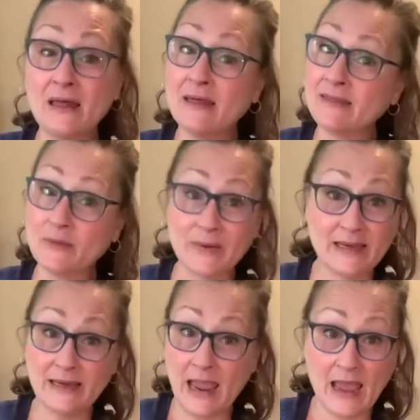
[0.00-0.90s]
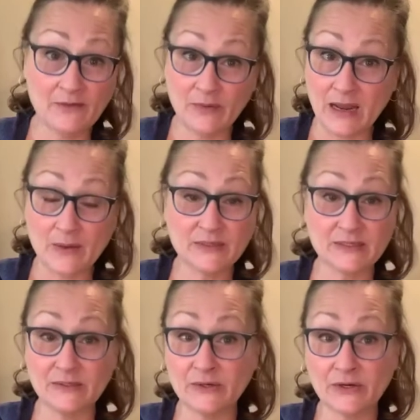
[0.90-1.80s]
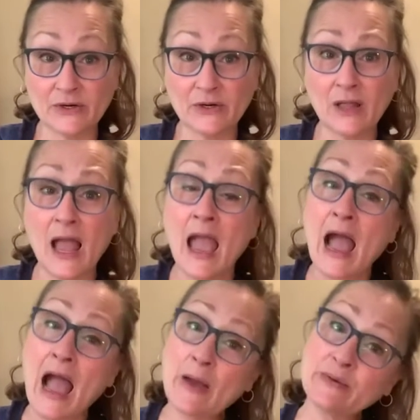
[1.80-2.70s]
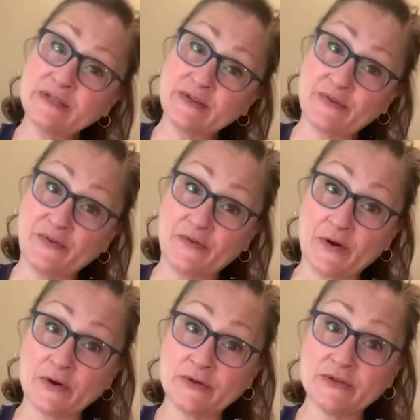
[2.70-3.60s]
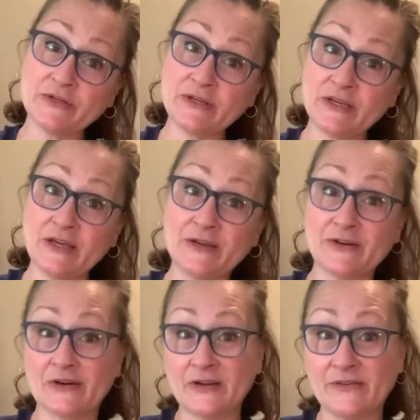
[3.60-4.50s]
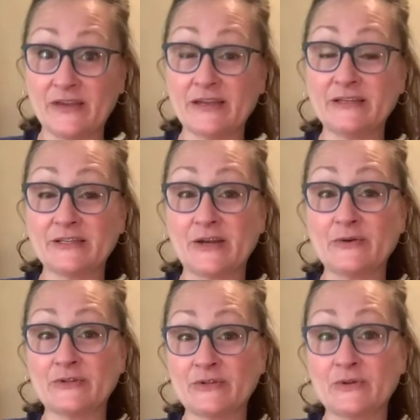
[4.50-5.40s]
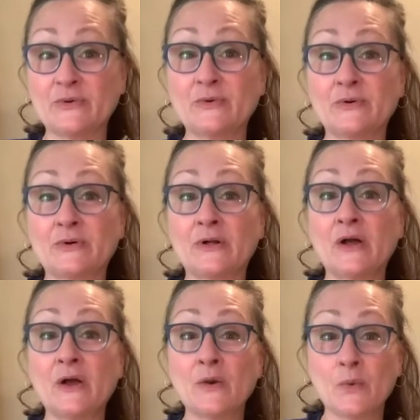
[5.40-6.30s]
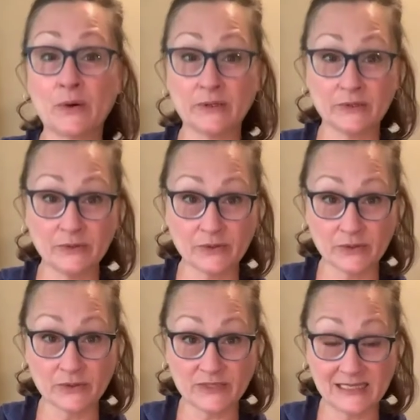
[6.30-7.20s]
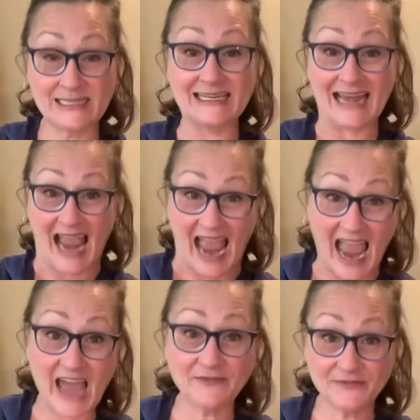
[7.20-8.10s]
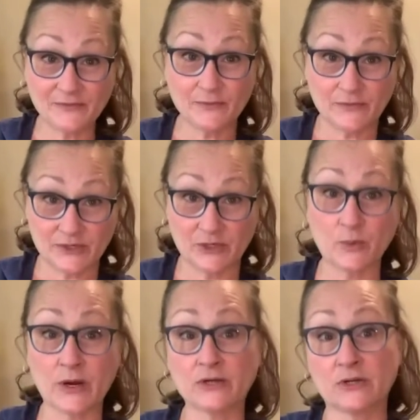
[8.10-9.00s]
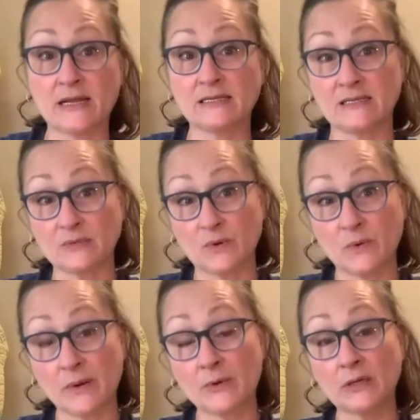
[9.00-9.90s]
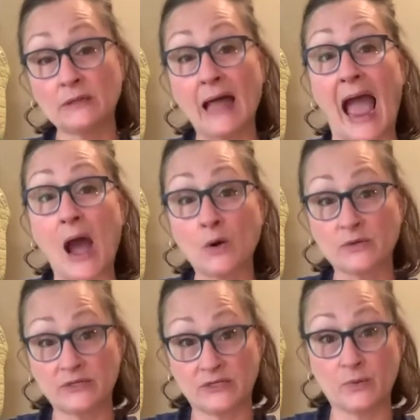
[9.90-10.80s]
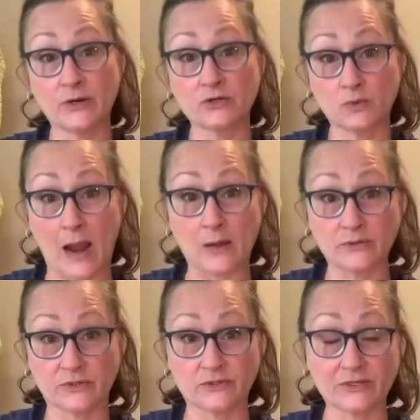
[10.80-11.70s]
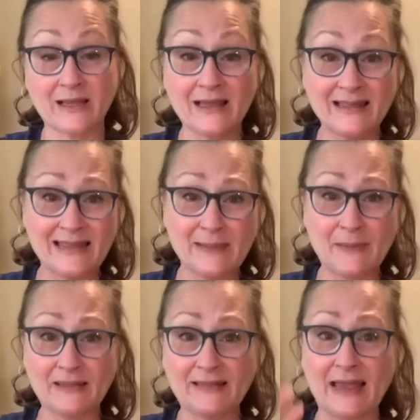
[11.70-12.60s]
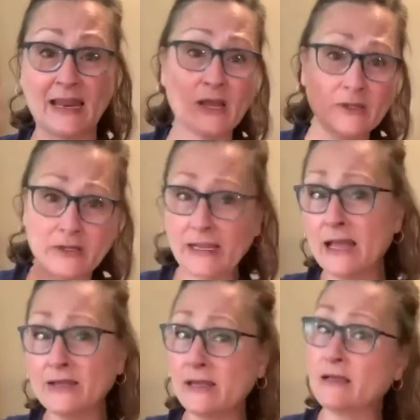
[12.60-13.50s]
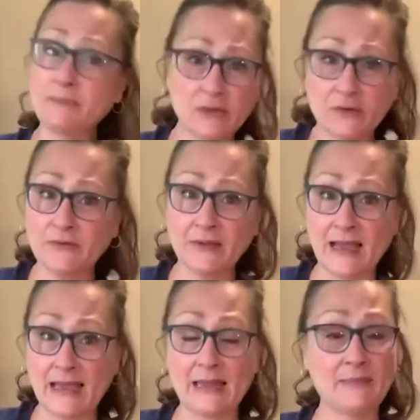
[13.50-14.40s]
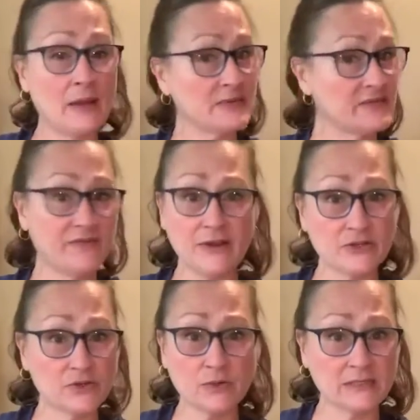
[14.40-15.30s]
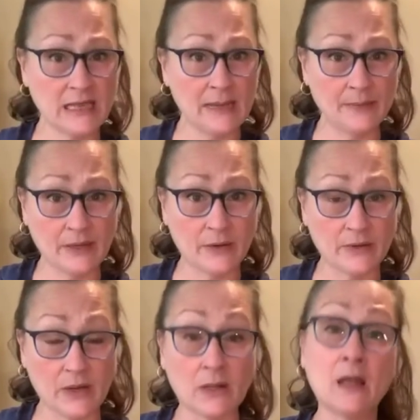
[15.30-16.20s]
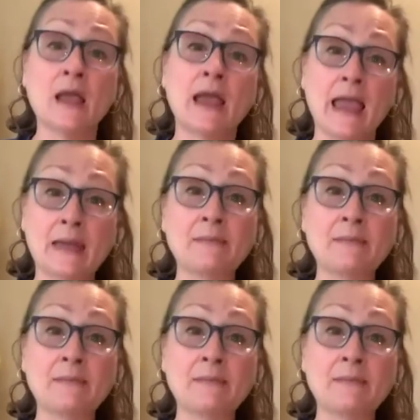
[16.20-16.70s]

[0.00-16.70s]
that we didn't have when I was a little girl. I was the first year of kid to go to school where little girls didn't have to wear dresses, where we were allowed to wear trousers. Think about that. Look how young and beautiful I am. That was a very short time ago, y'all. And